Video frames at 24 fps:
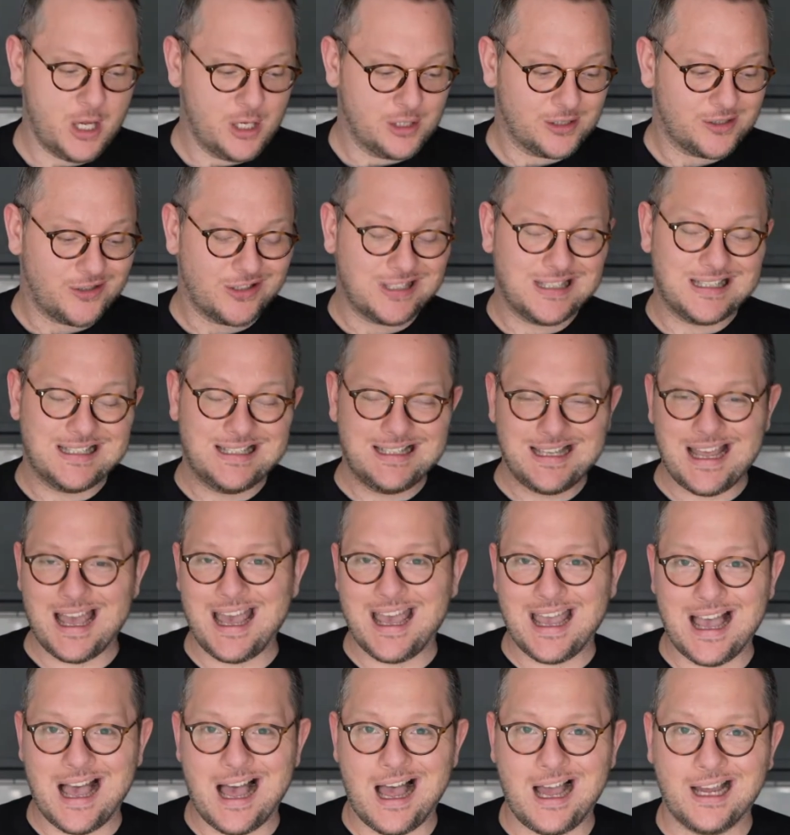So
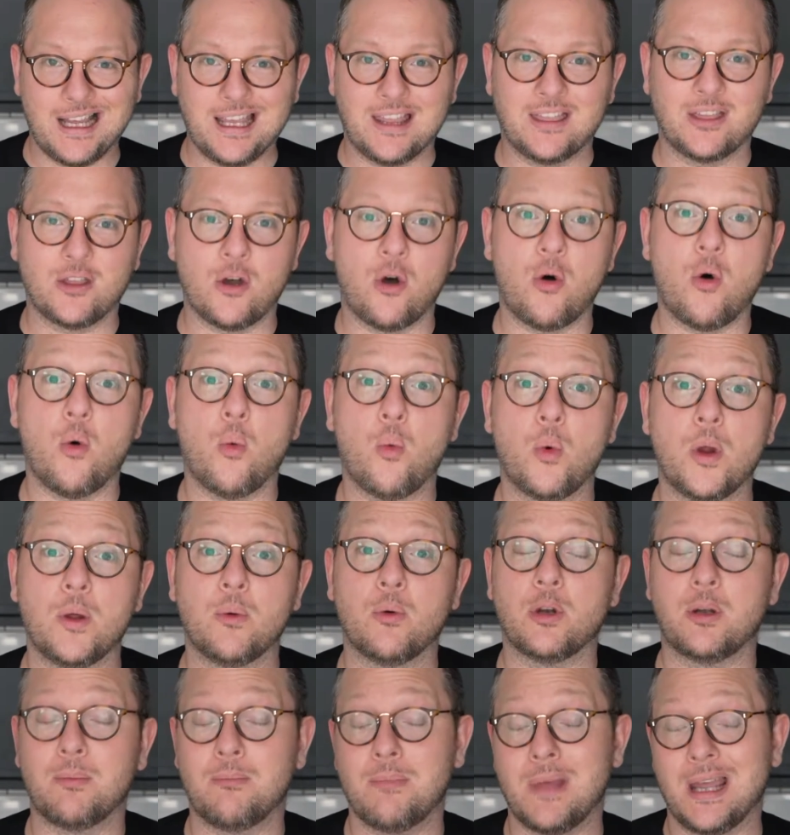today I thought we
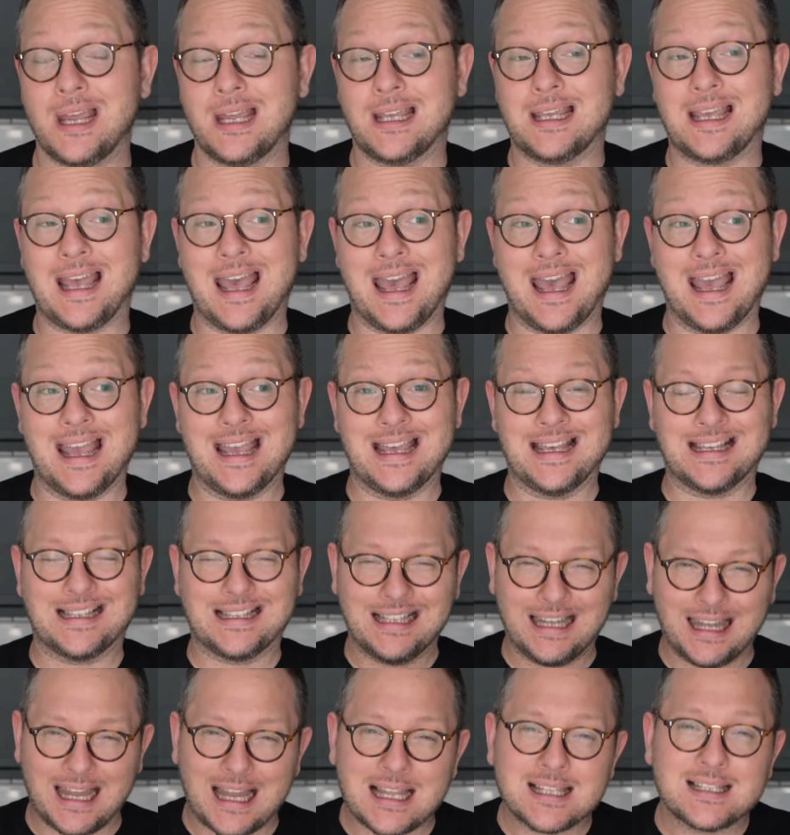would make a
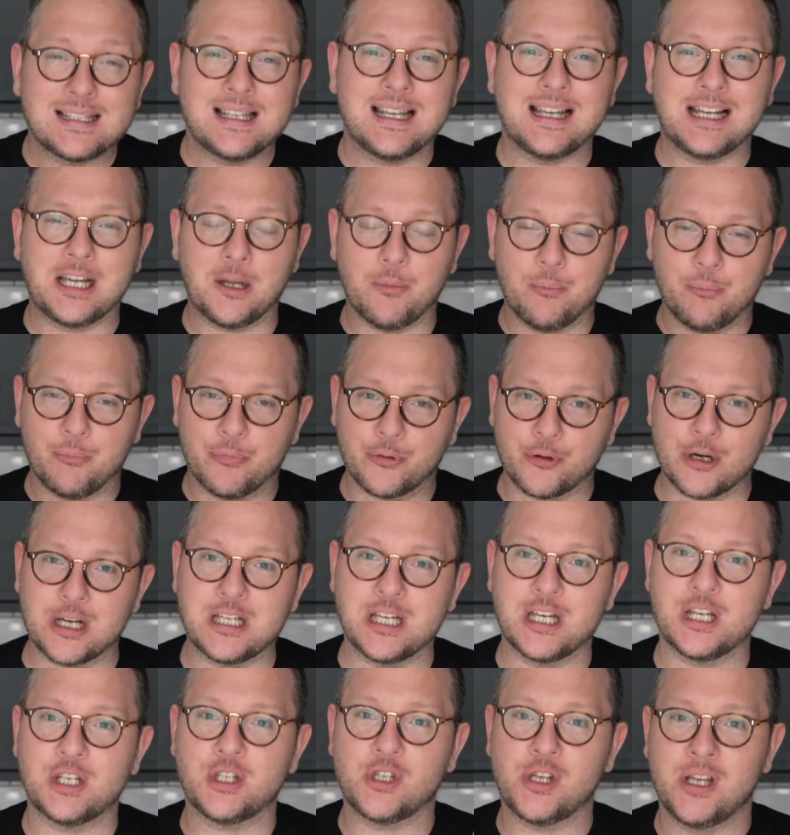classic
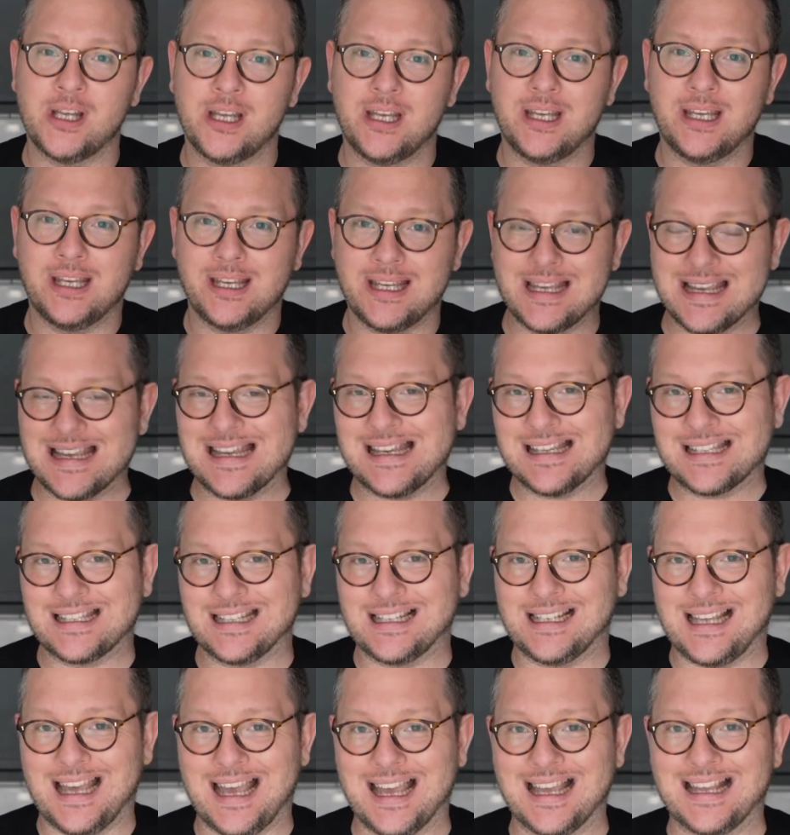British
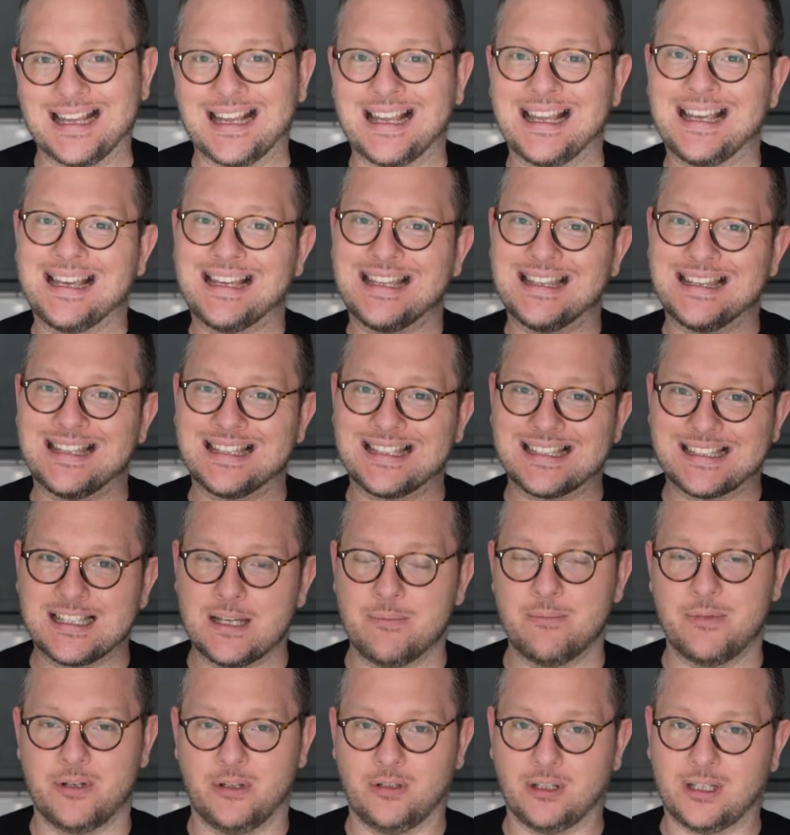Easter cake, the
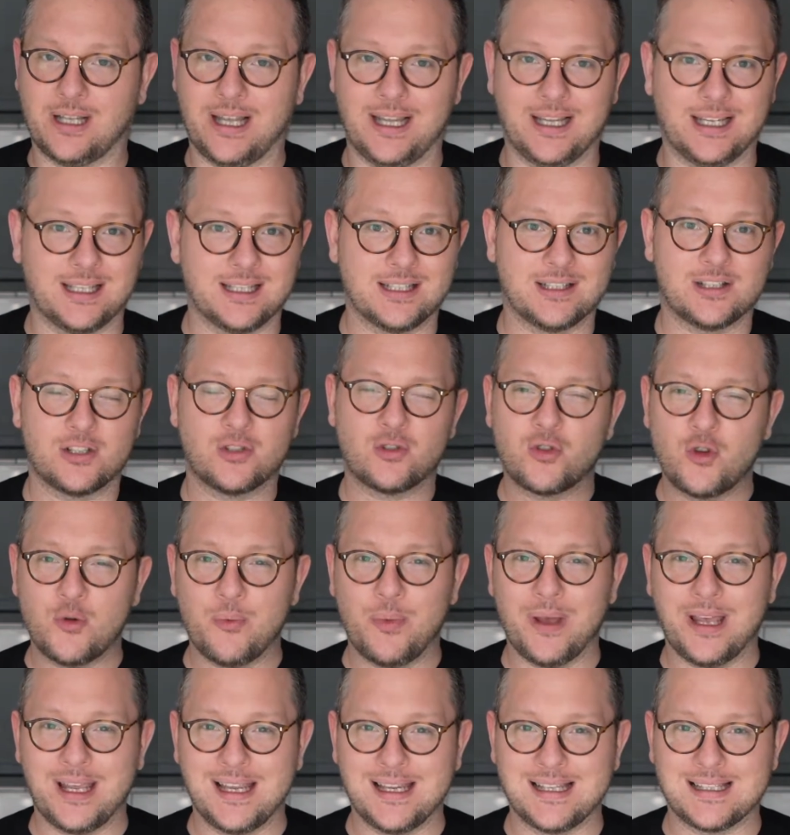Simnel cake.
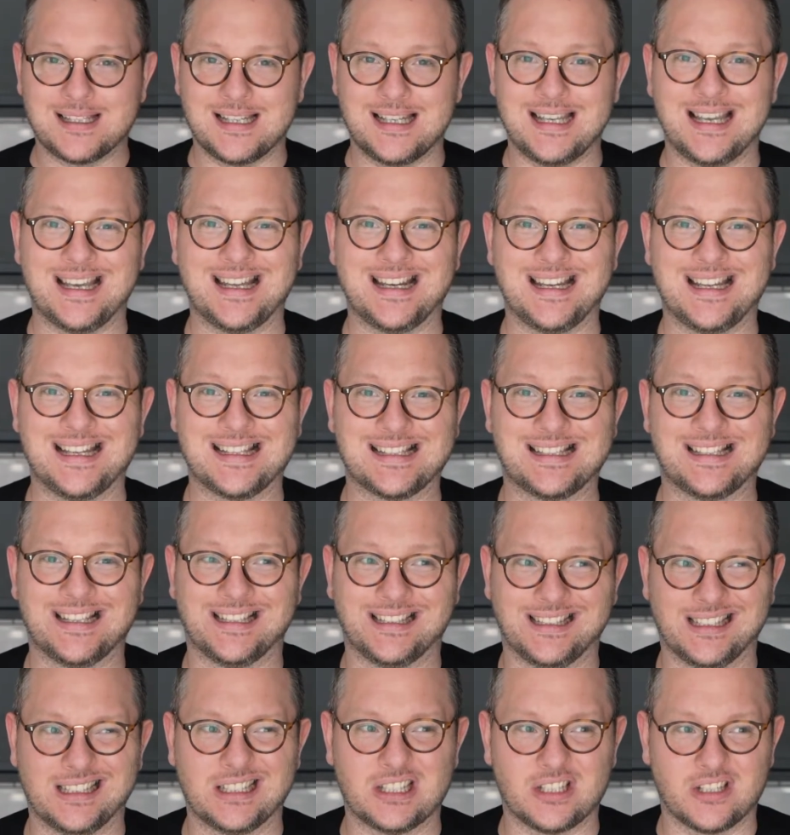Super easy and it is
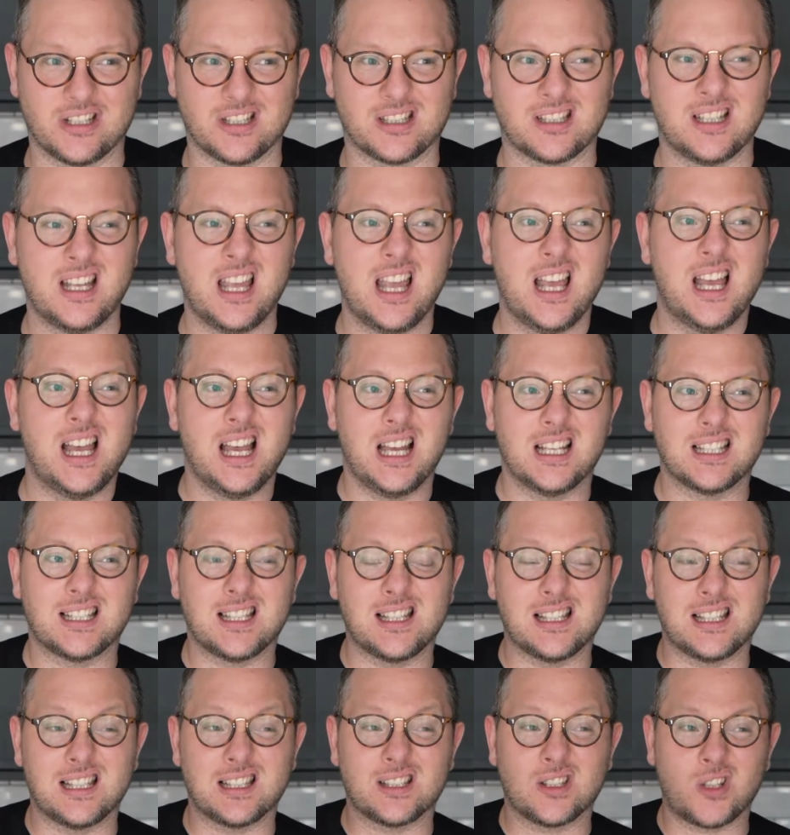delicious, and
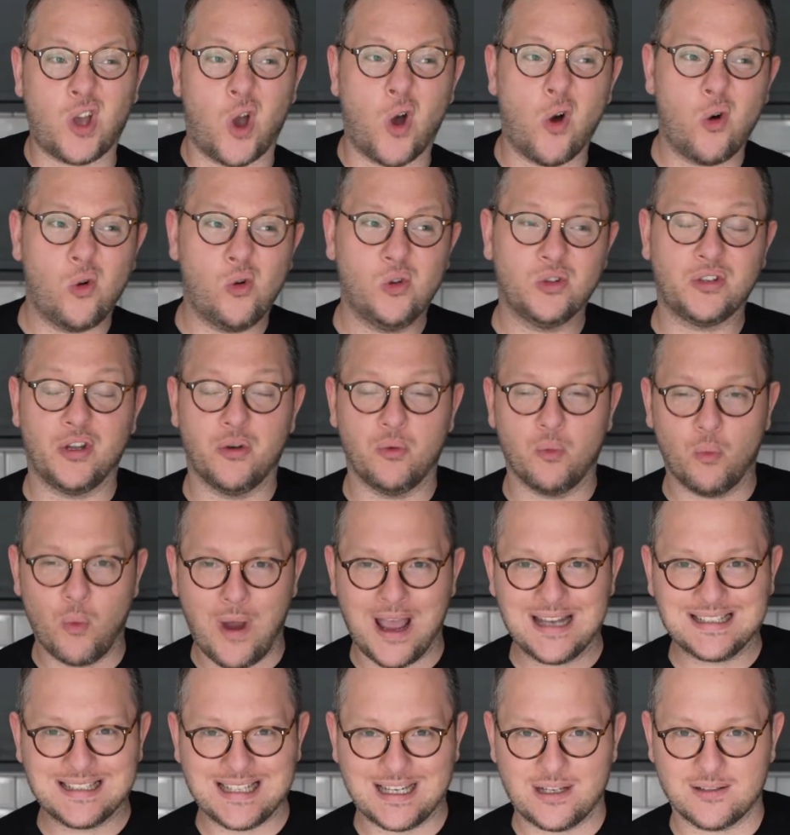since it's cold and
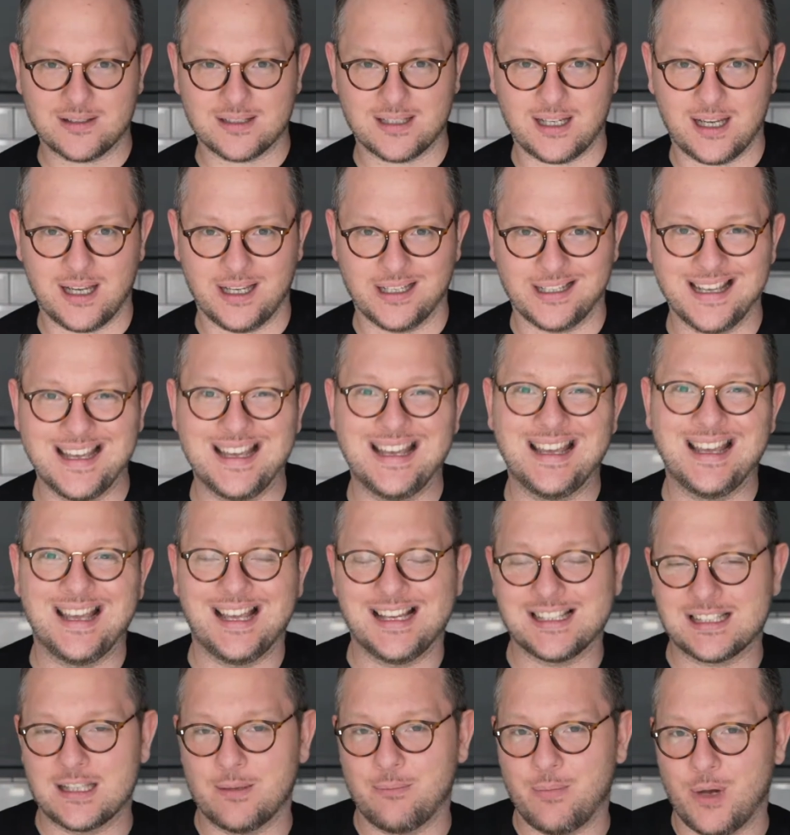wet outside,
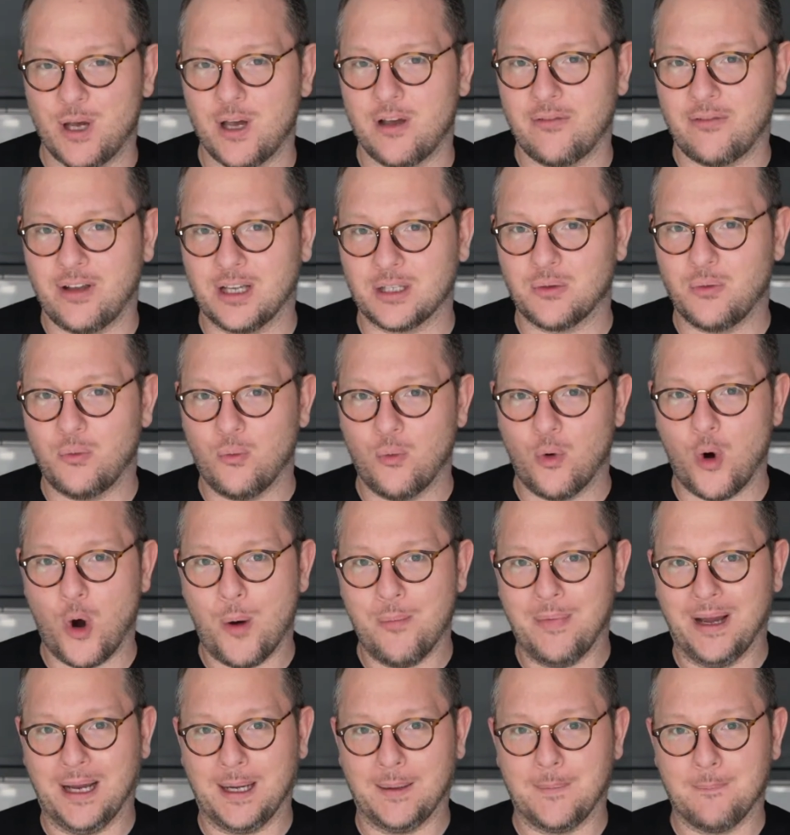it's the perfect
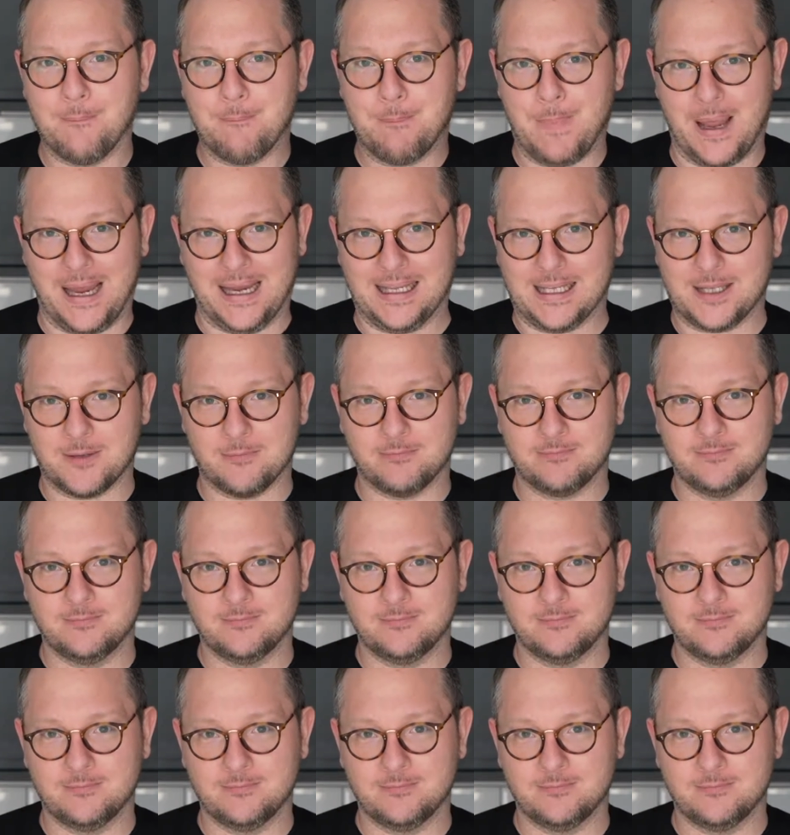warming bake.